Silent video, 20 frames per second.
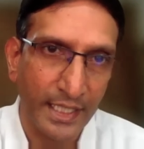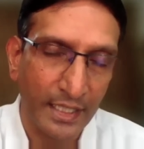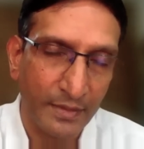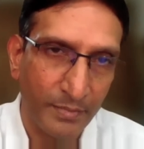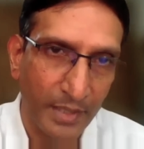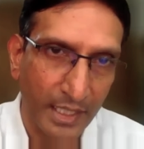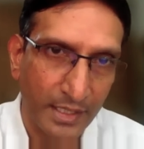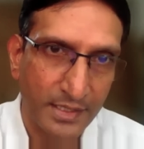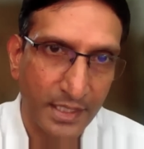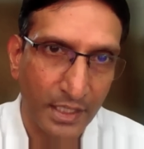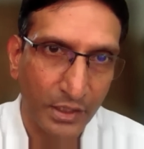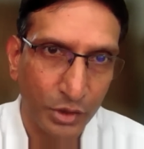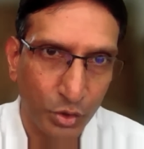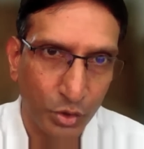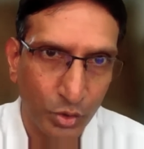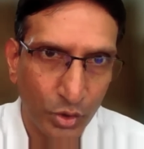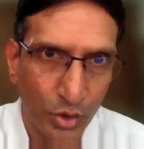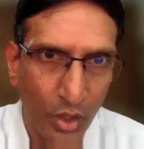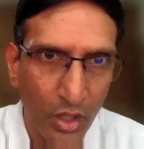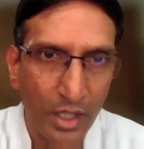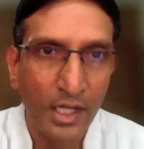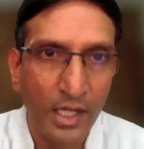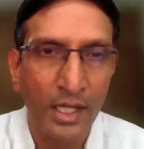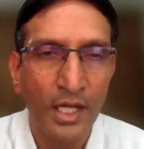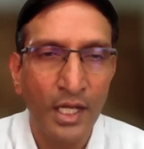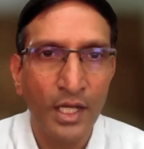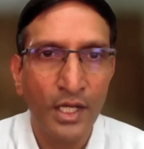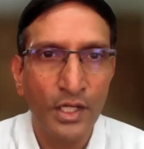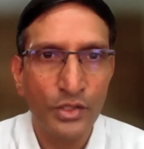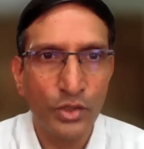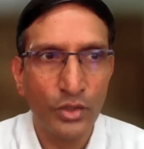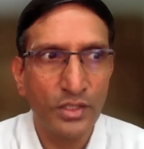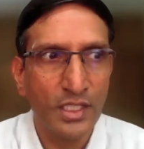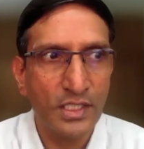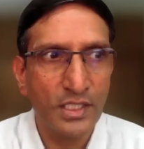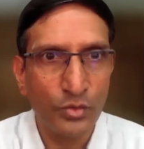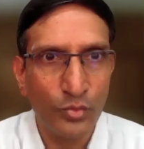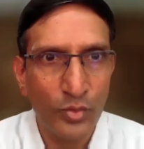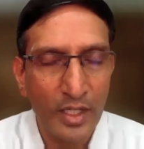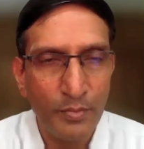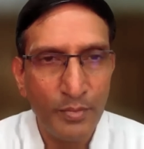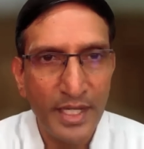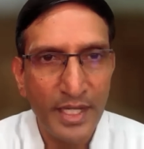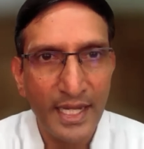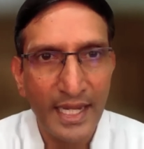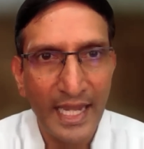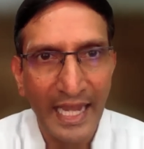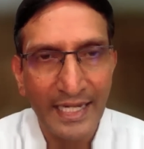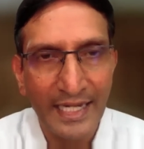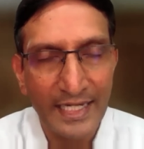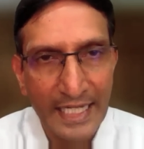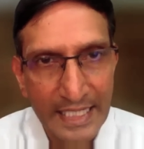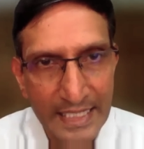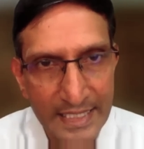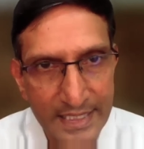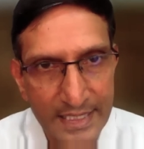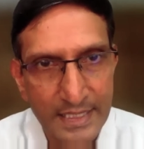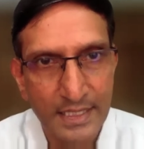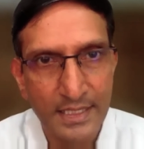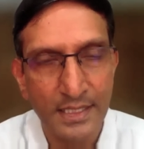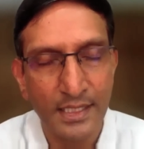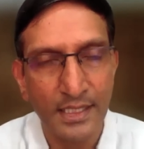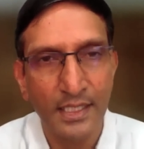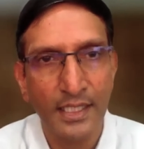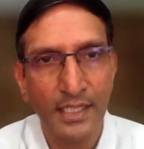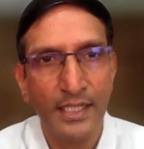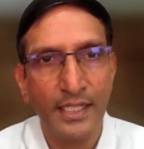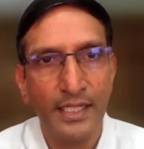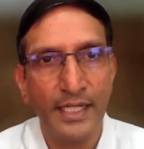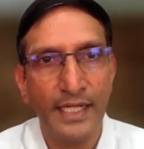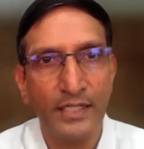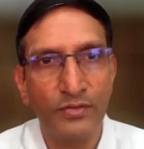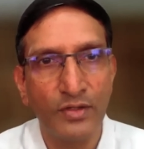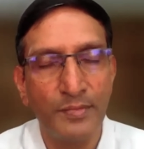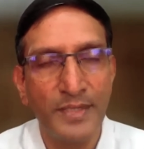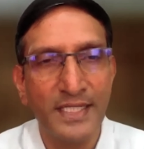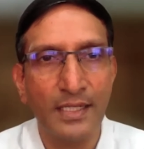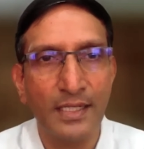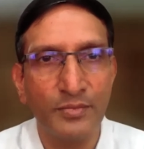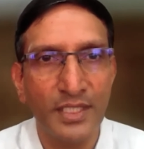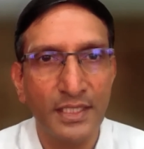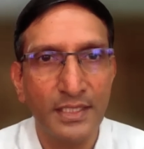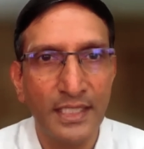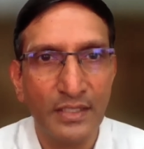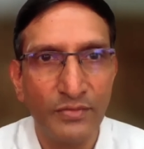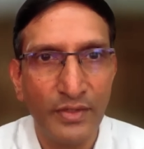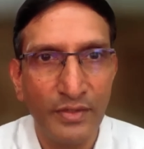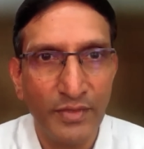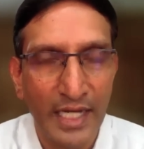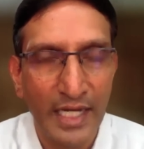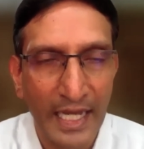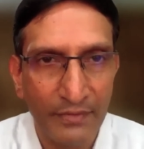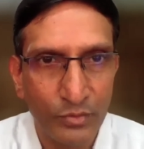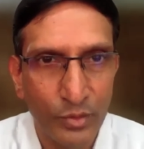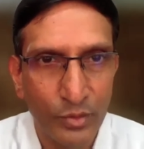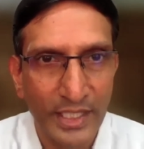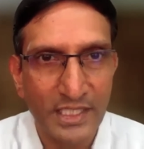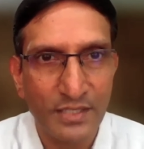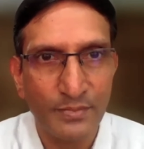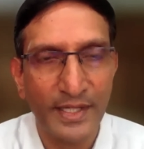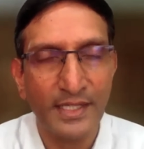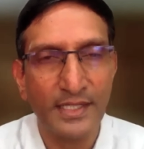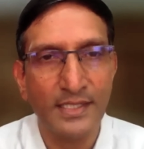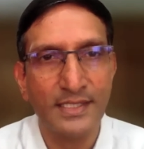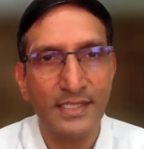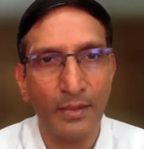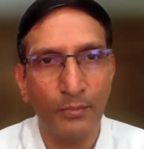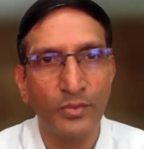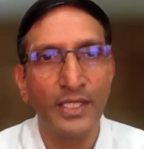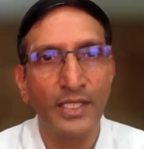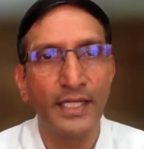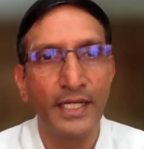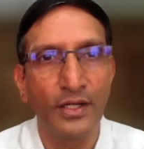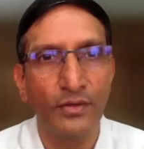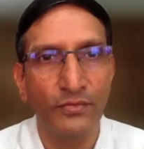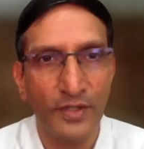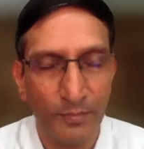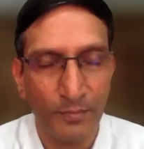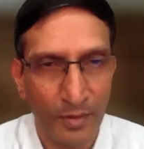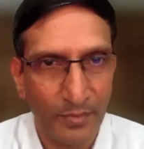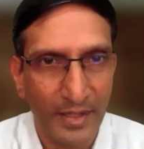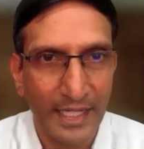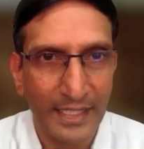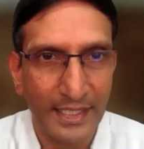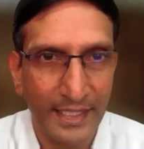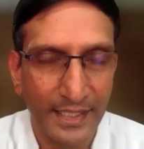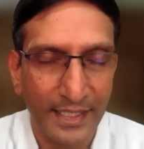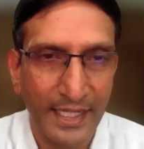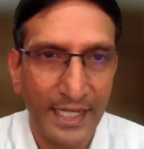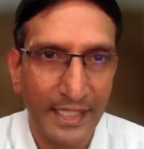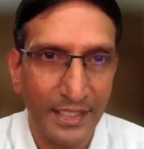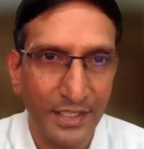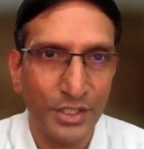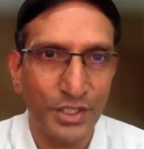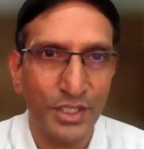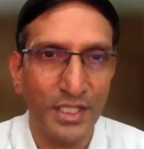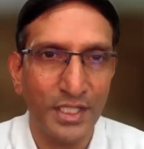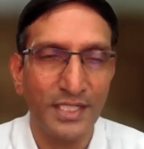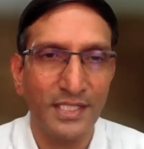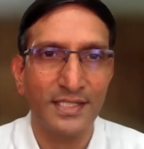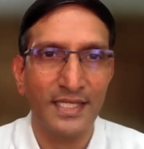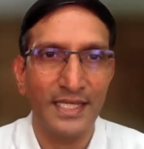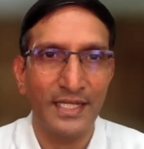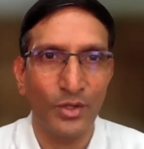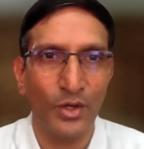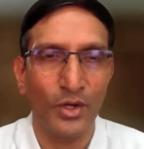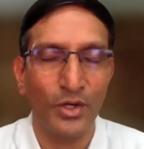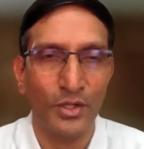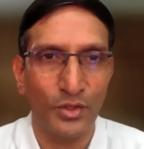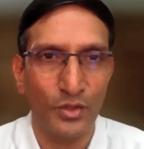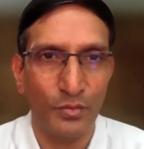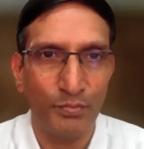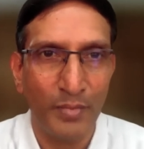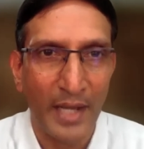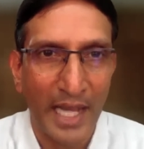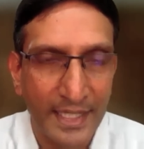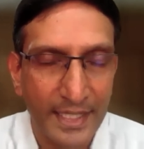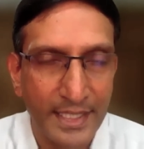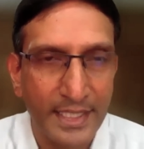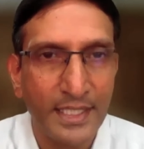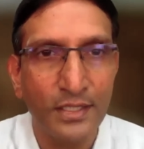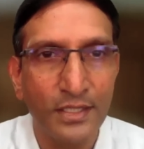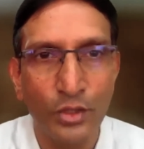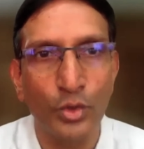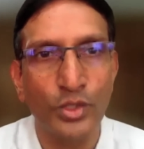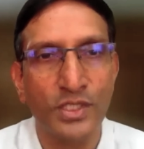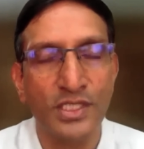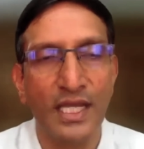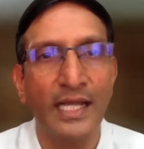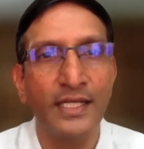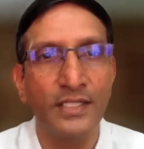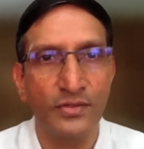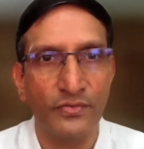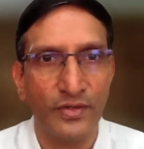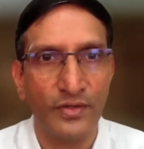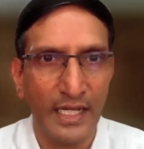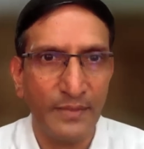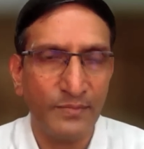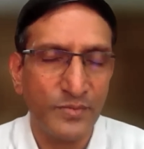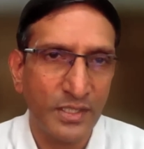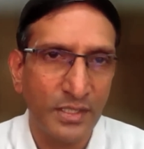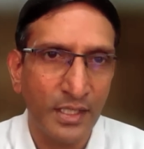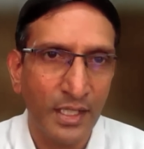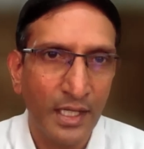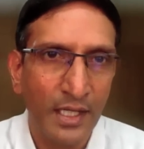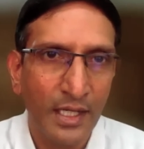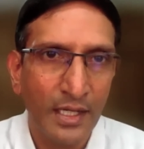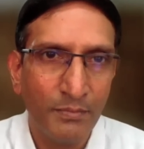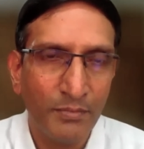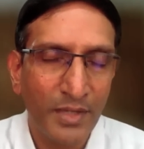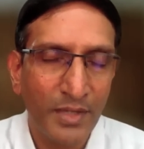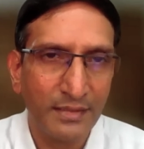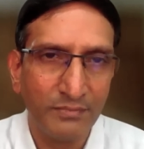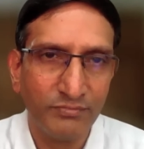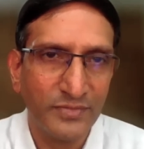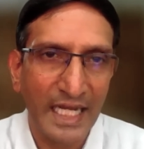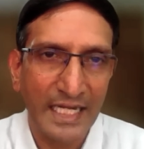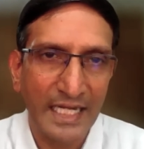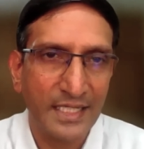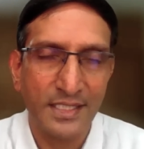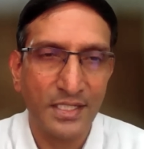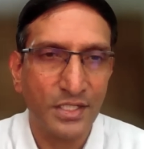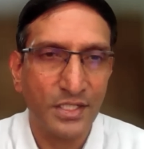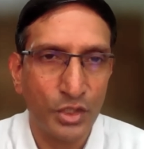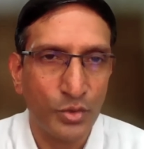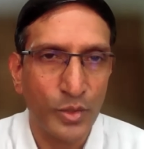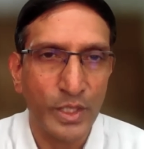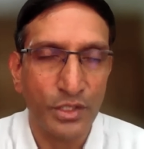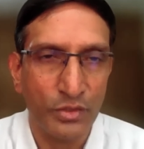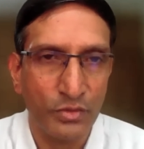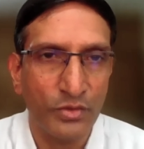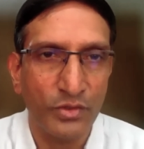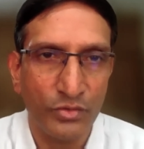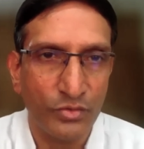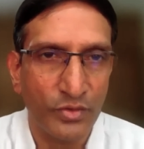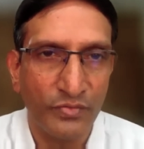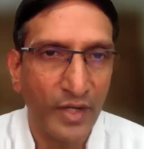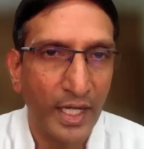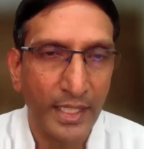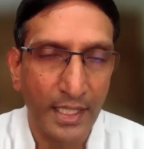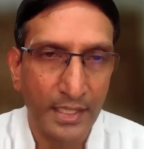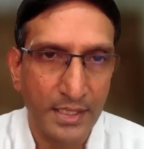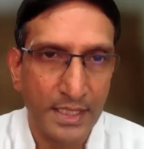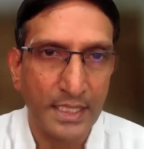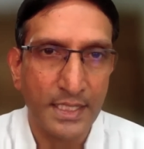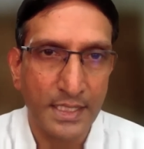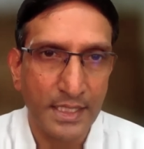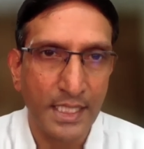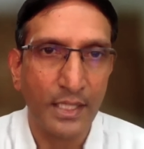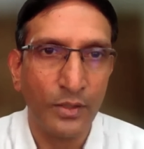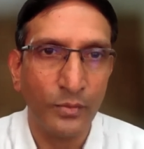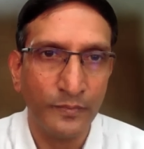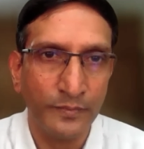and Pakistan should talk. So this will be an irritant. It will be something that we will have to expend some degree of diplomatic energies in order to parry those kinds of claims. But that is the situation in which we find ourselves now.